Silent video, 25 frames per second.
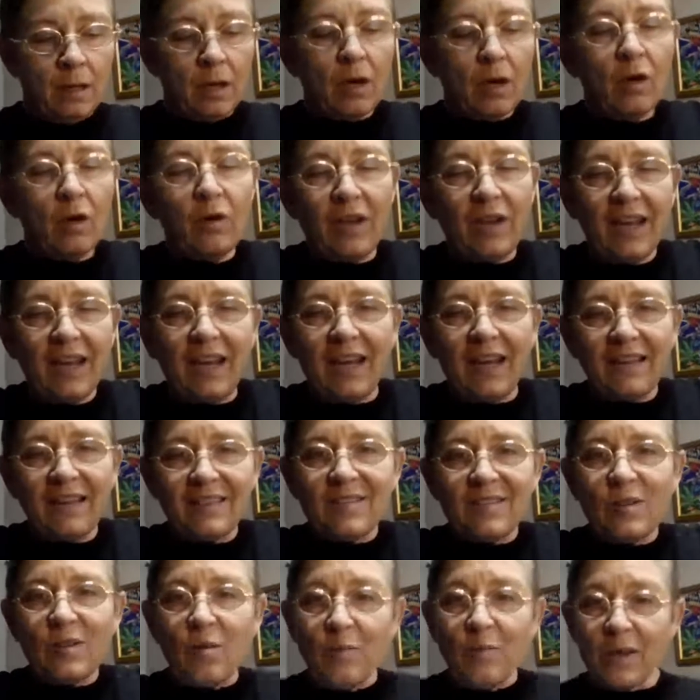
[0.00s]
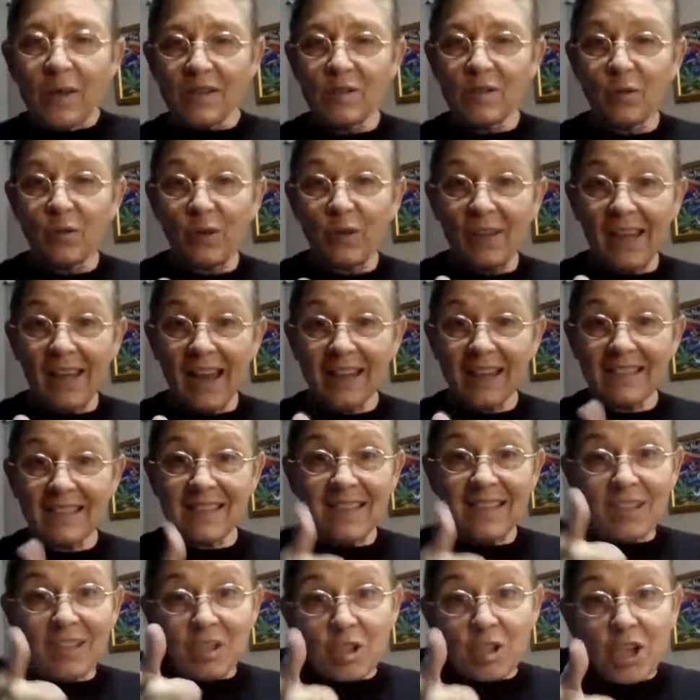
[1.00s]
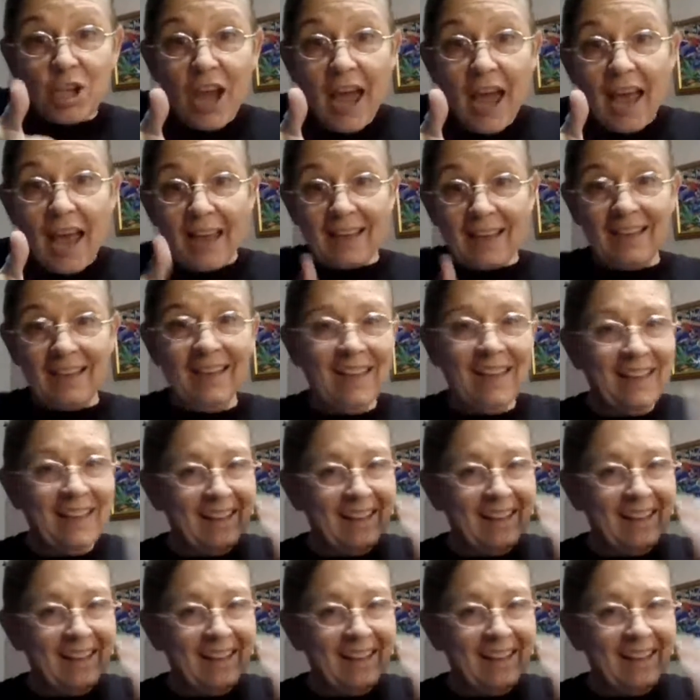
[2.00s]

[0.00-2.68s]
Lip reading: Okay, so muscle relaxant, check.